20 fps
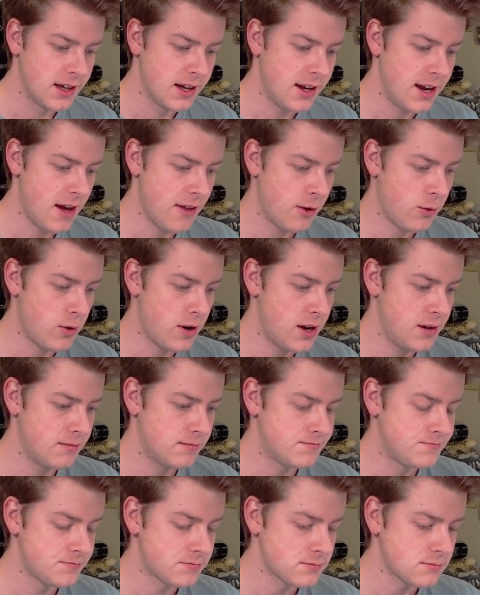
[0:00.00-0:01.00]
Another
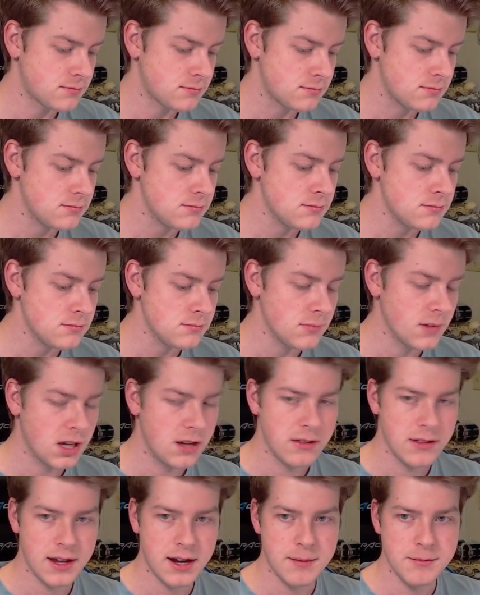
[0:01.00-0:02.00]
one
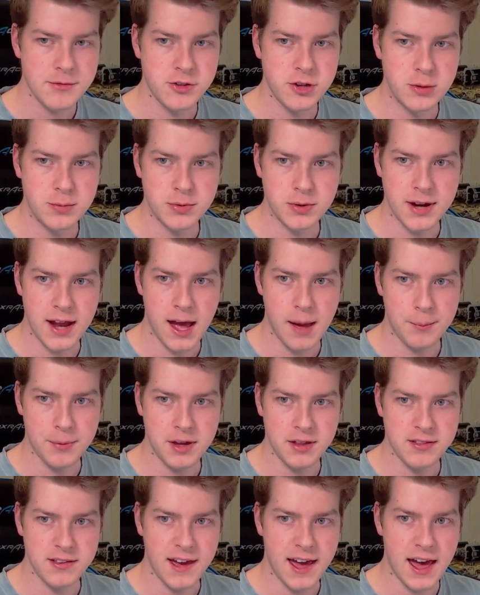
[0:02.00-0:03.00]
that I'm super
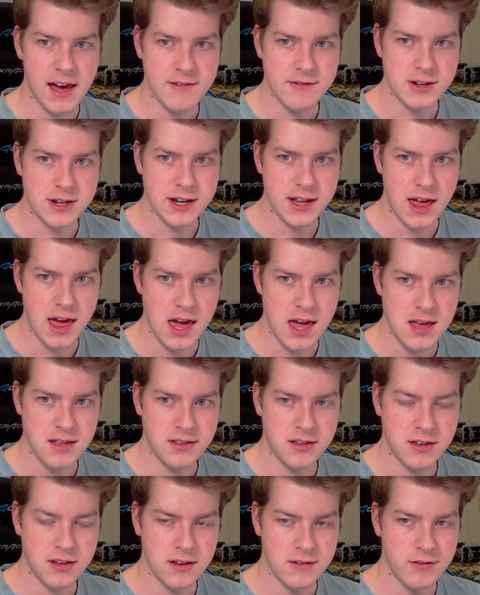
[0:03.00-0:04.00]
happy to have in an
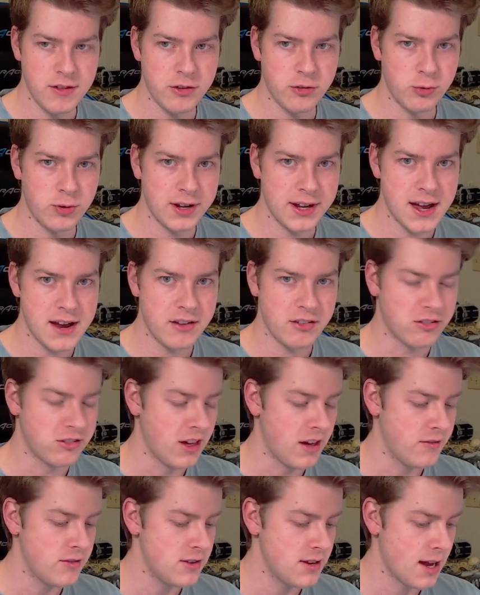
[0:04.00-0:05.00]
8. If this would have got a
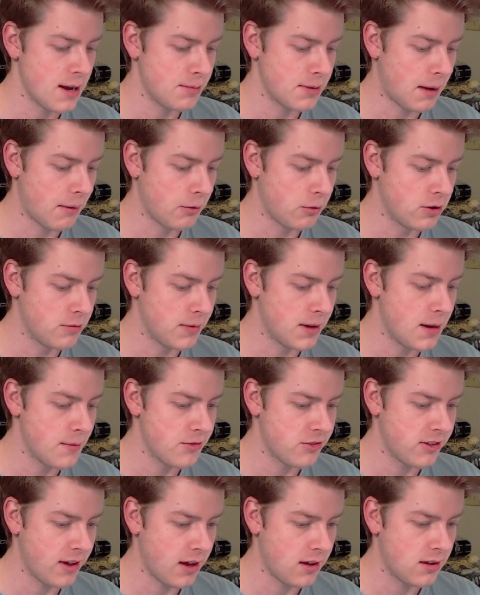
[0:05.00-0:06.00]
7, I probably would have been
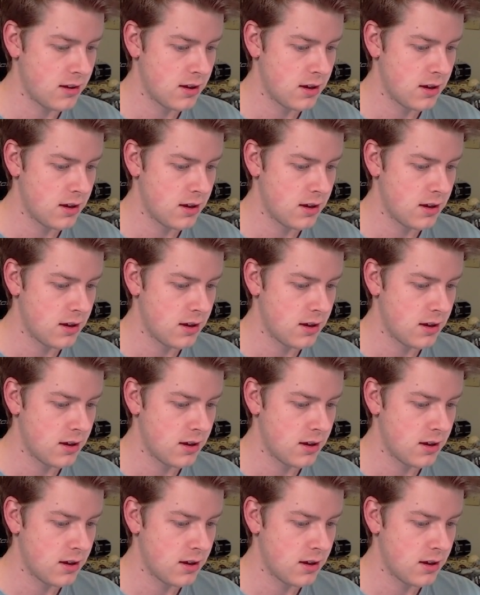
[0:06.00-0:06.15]
upset.